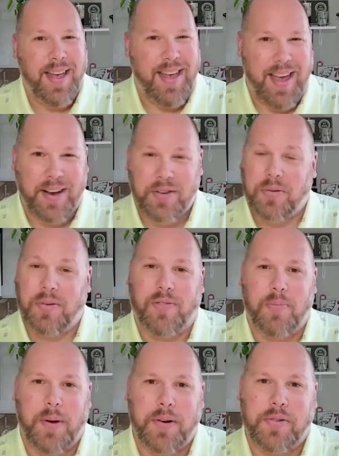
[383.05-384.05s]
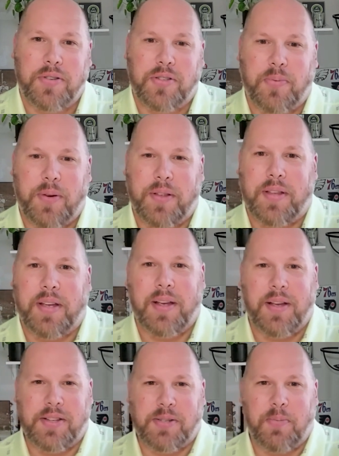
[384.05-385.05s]
excellent for merchants with
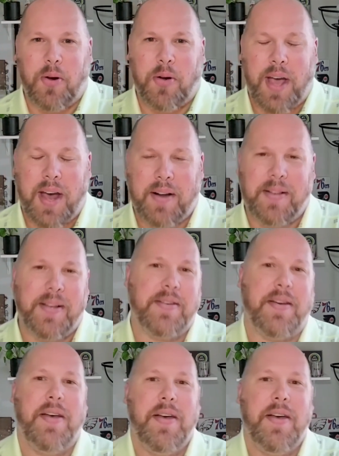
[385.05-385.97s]
small catalog,